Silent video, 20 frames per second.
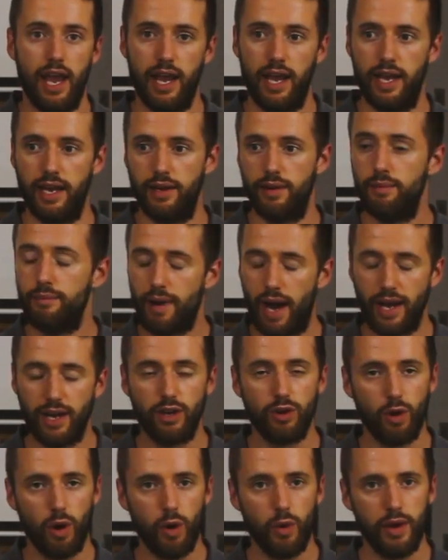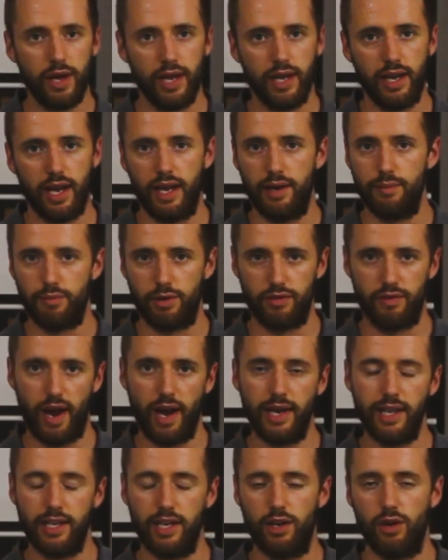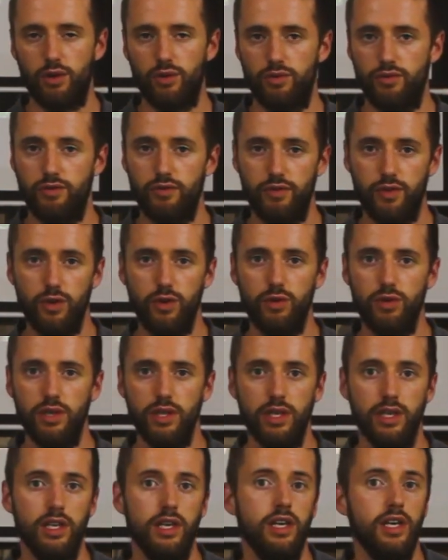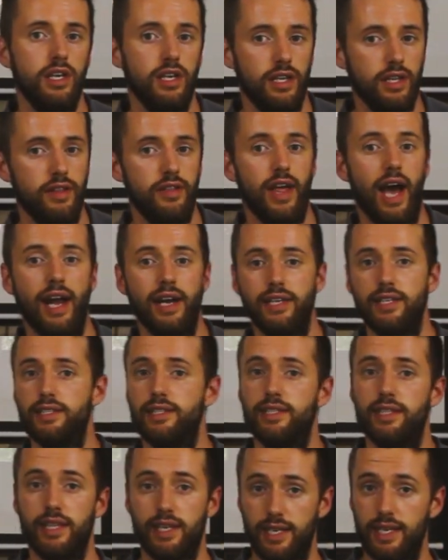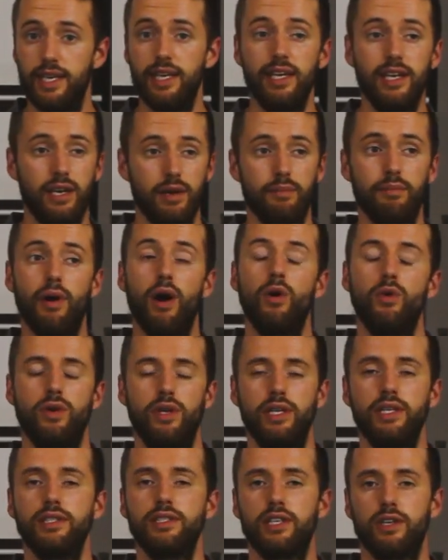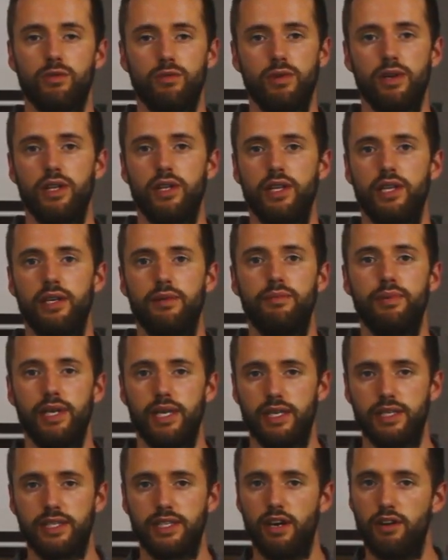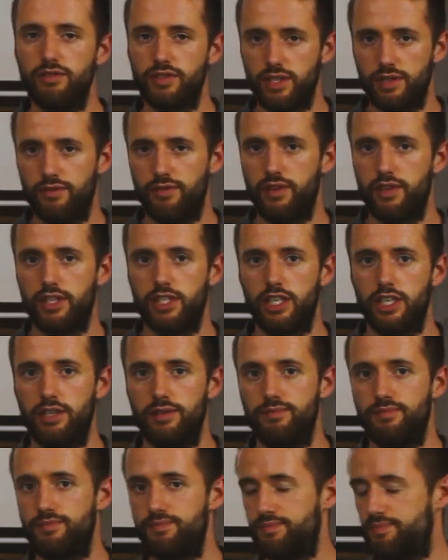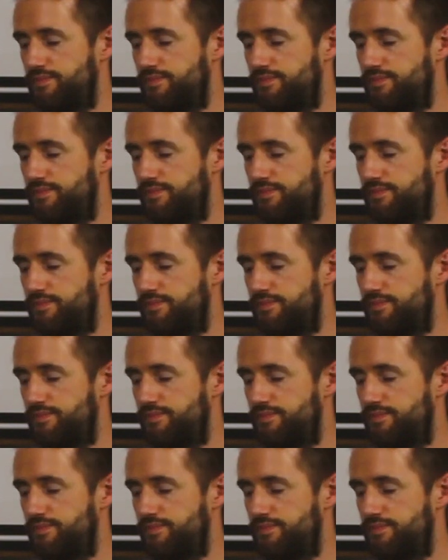and by growing and providing your own food, that is the key component to really being self-sufficient.